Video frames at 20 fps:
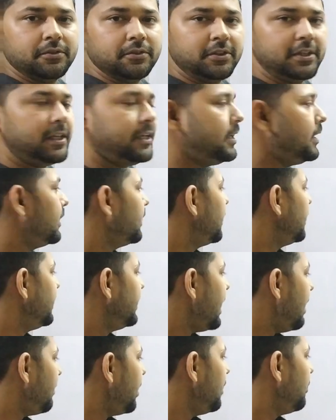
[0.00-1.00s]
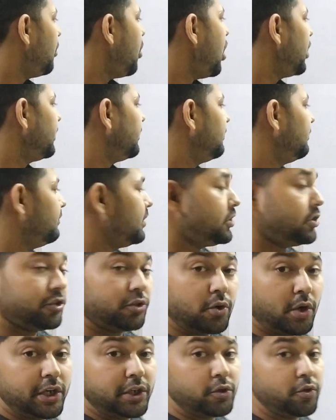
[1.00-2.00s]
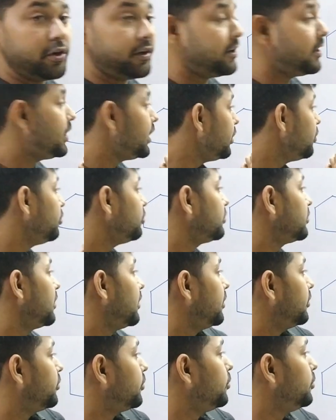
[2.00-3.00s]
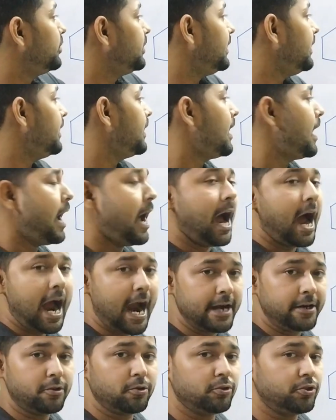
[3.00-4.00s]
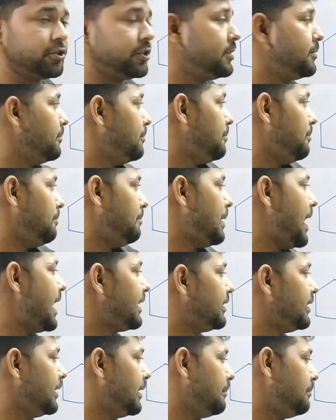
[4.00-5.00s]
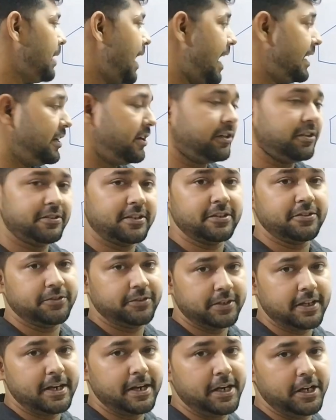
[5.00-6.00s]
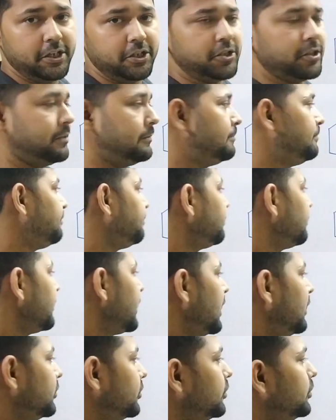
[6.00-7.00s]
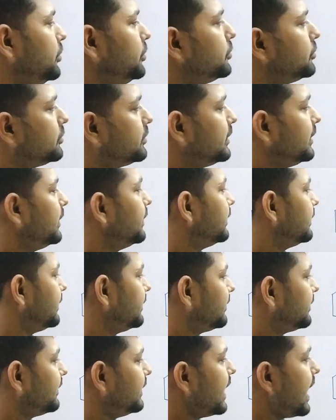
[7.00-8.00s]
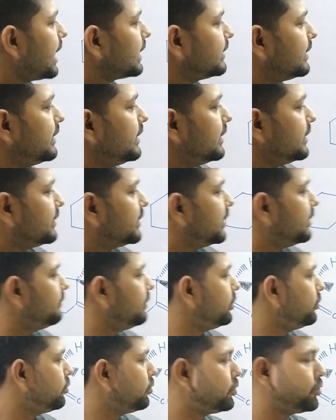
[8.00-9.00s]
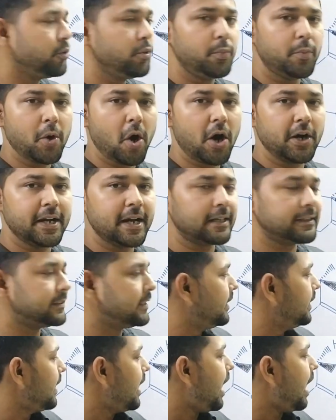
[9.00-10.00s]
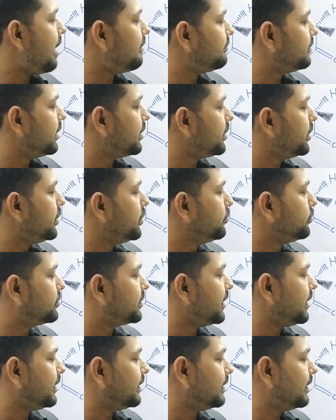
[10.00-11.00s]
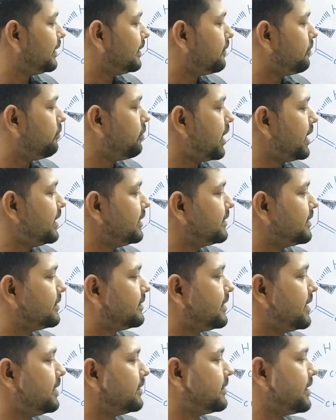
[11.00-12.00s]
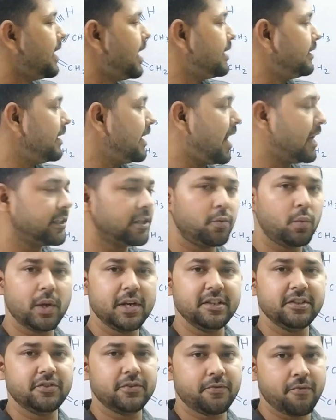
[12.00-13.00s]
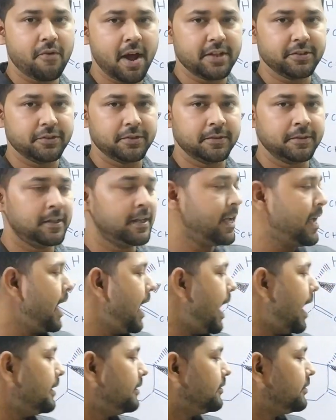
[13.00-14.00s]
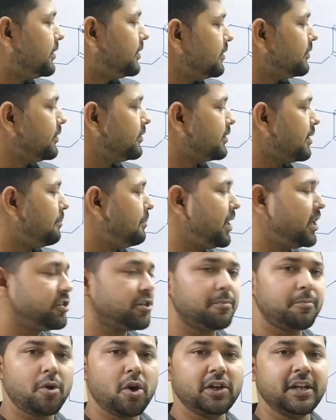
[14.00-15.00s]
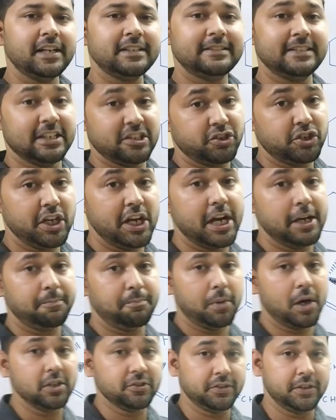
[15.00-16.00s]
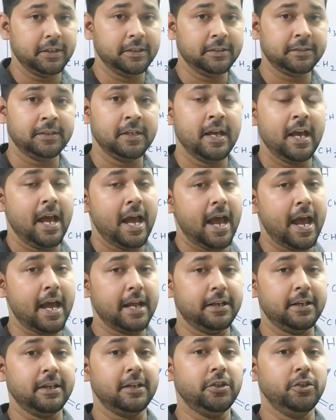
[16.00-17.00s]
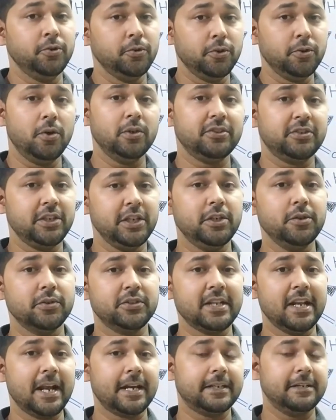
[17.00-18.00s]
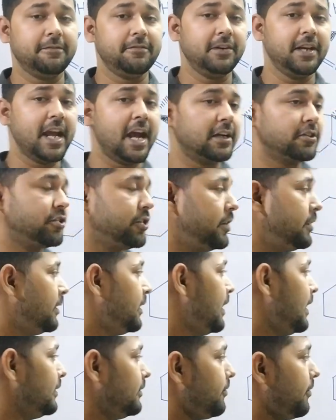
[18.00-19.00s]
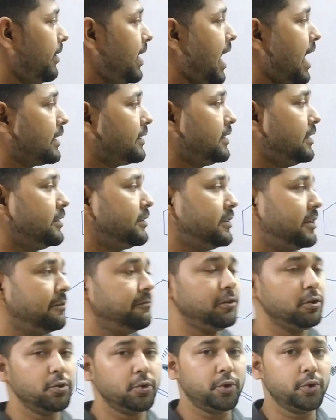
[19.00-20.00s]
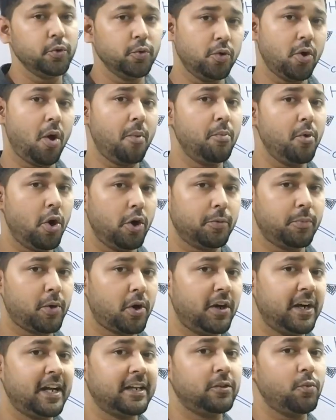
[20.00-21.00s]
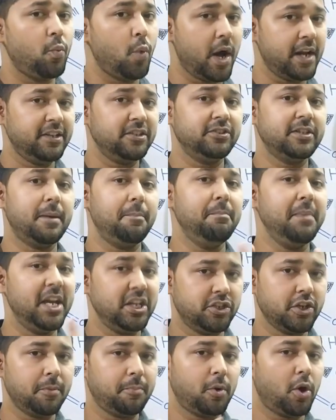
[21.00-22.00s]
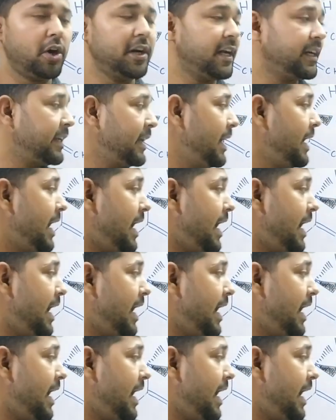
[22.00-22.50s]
the double bond, which is going to reduce through the hydrogen platinum, and it is a syn addition. So you see this reactant is giving you two products after reducing. One is a cis and the other one is trans, and cis is the major product 68%. And you know stereoselective reaction, the reactant give you two or more products, one is the major product,